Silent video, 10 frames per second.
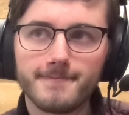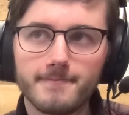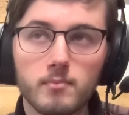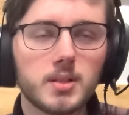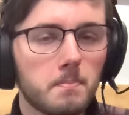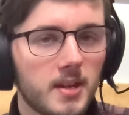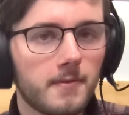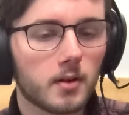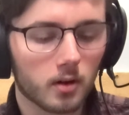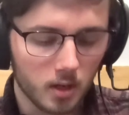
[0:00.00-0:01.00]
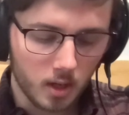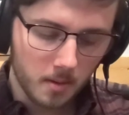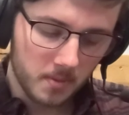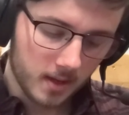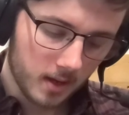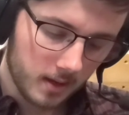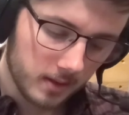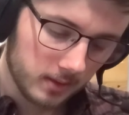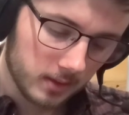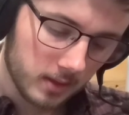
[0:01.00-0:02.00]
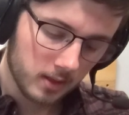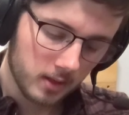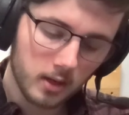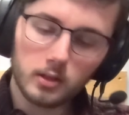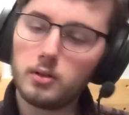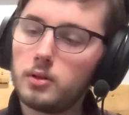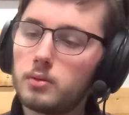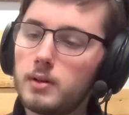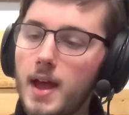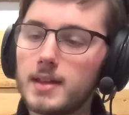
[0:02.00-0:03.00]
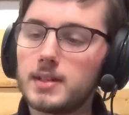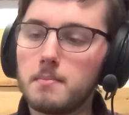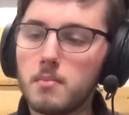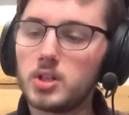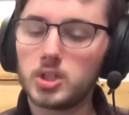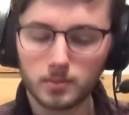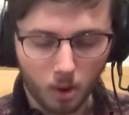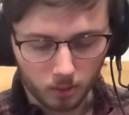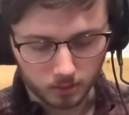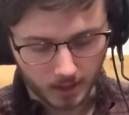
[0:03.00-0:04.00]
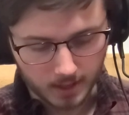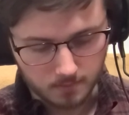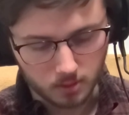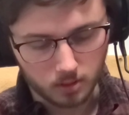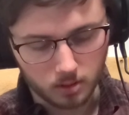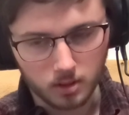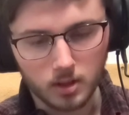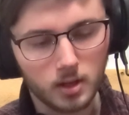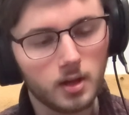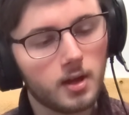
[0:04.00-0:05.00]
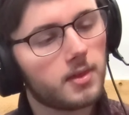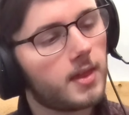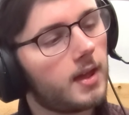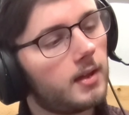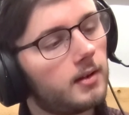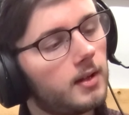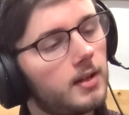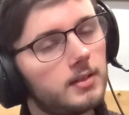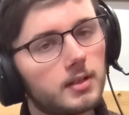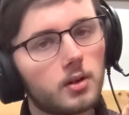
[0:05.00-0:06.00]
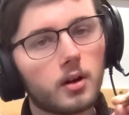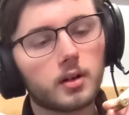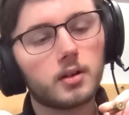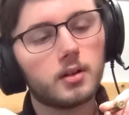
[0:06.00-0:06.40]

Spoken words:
much beefier because 223 has a much smaller diameter than a 6 arc.